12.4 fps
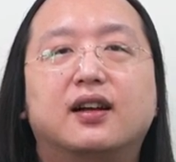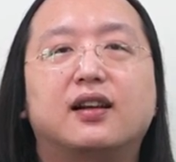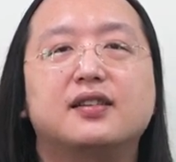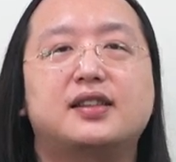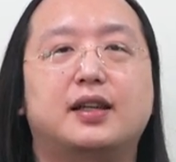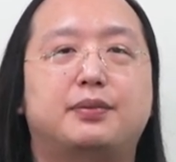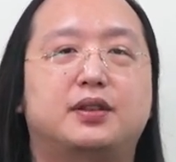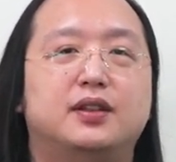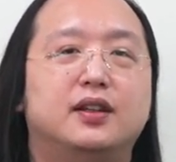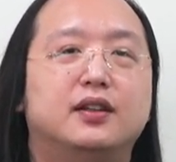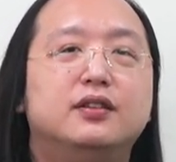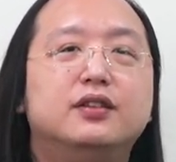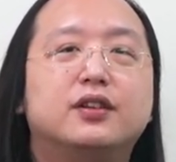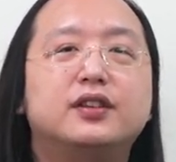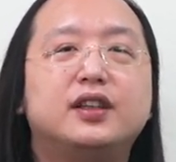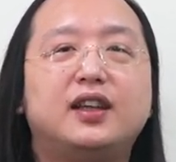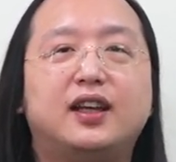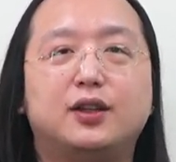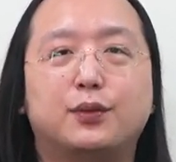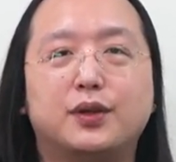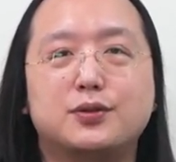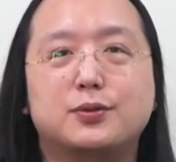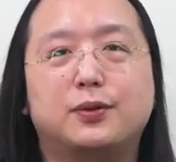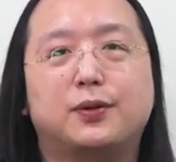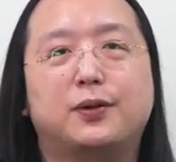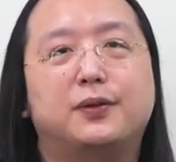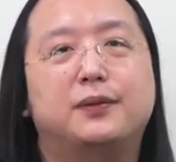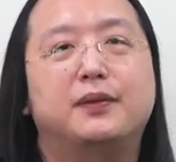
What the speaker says: concept, not in any way true.